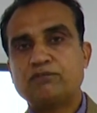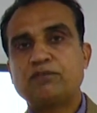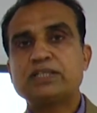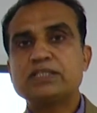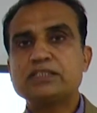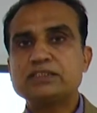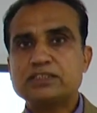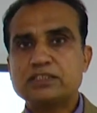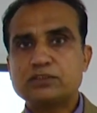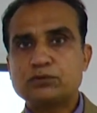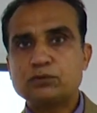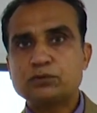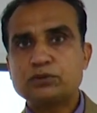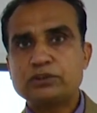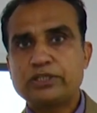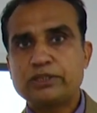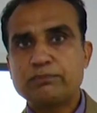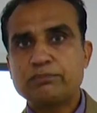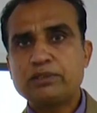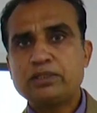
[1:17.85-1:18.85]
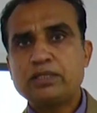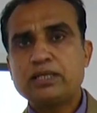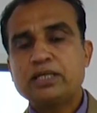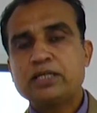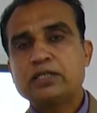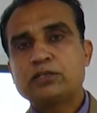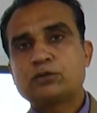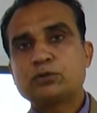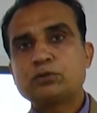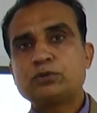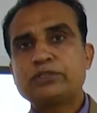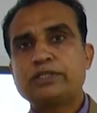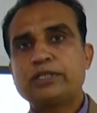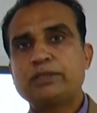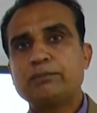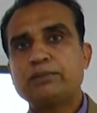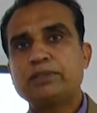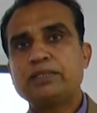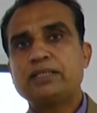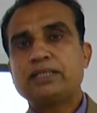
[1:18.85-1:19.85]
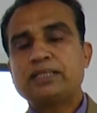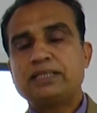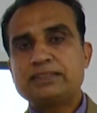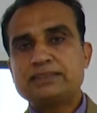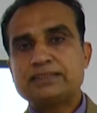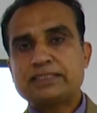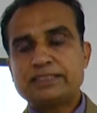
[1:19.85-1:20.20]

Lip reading: What is a truth table? Truth table is